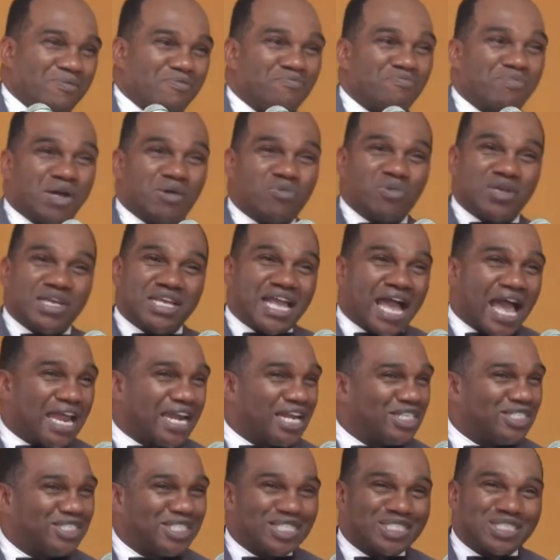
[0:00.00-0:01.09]
But we
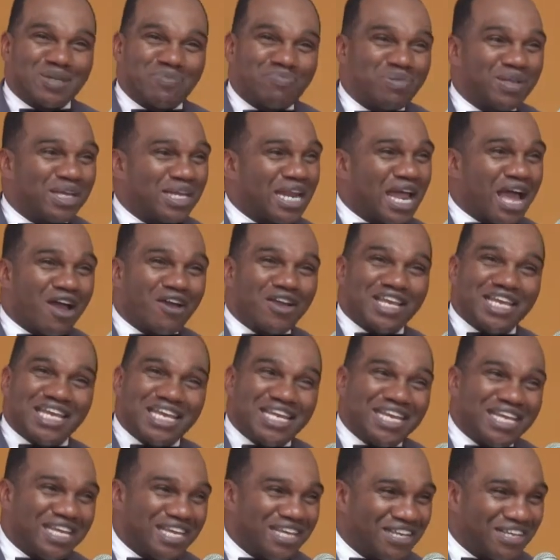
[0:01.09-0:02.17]
got to discipline our
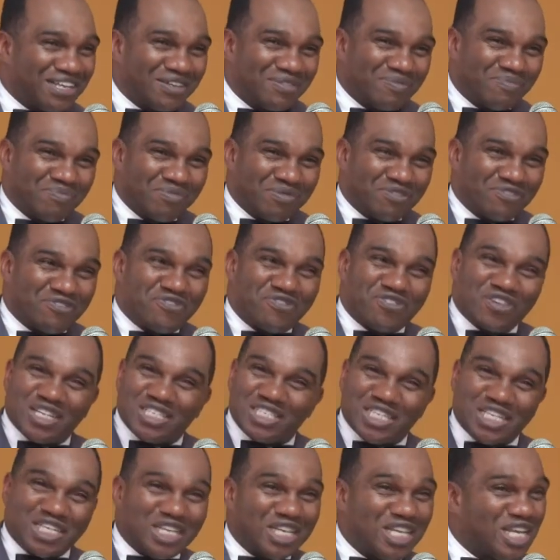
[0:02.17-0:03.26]
eating,
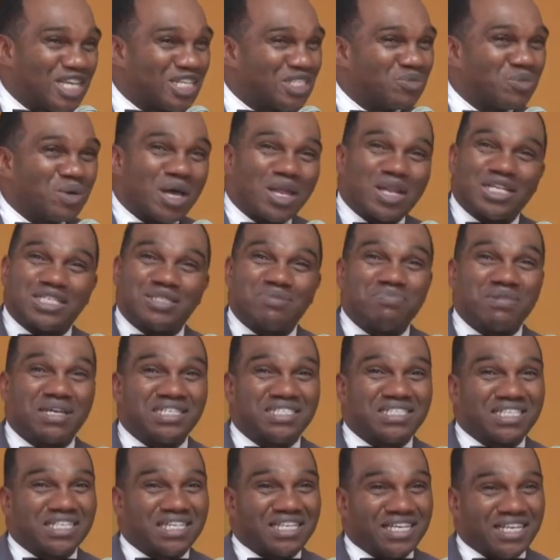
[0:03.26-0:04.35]
physically as well as
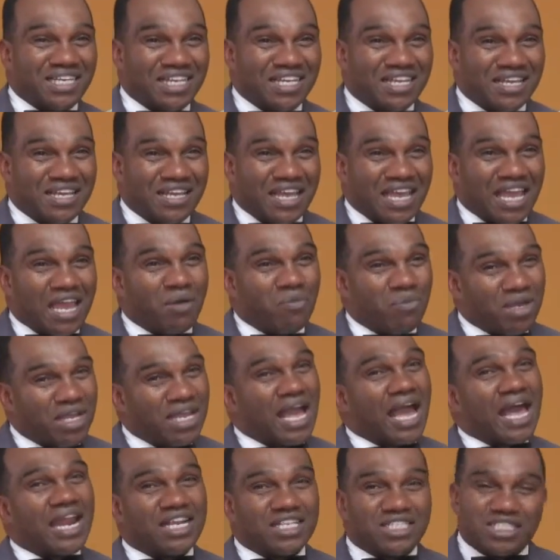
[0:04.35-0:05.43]
mentally, and we
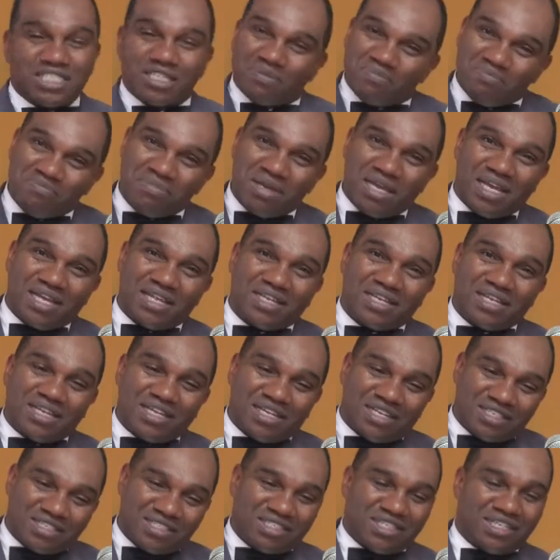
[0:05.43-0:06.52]
got to submit
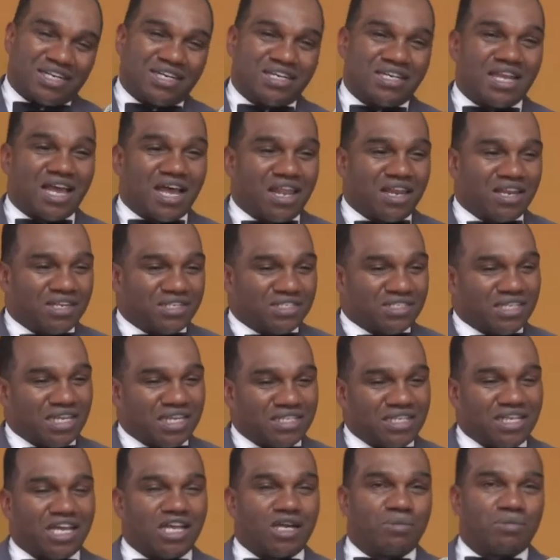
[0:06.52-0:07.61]
to the knowledge
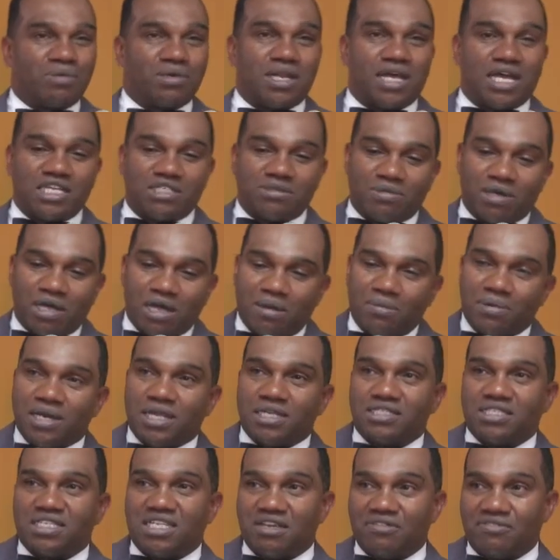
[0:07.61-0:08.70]
that the Honorable Elijah Muhammad
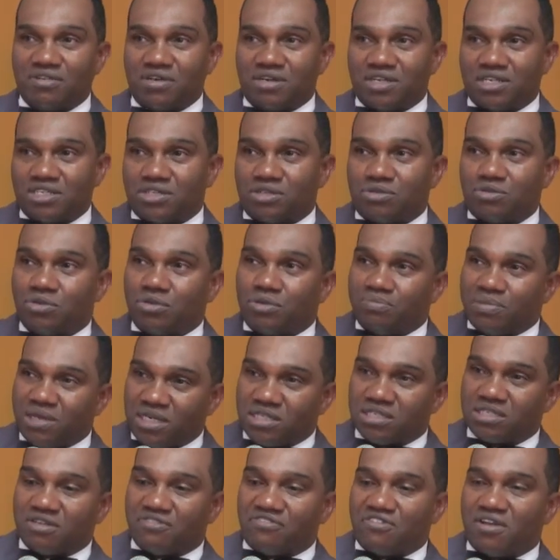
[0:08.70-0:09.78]
has given us through the
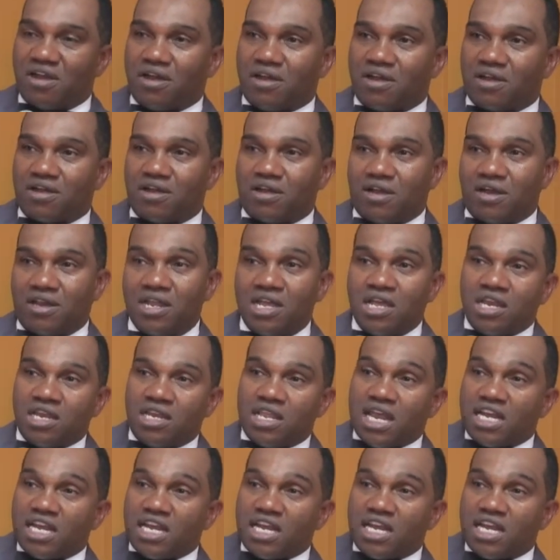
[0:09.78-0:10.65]
Minister Farrakhan.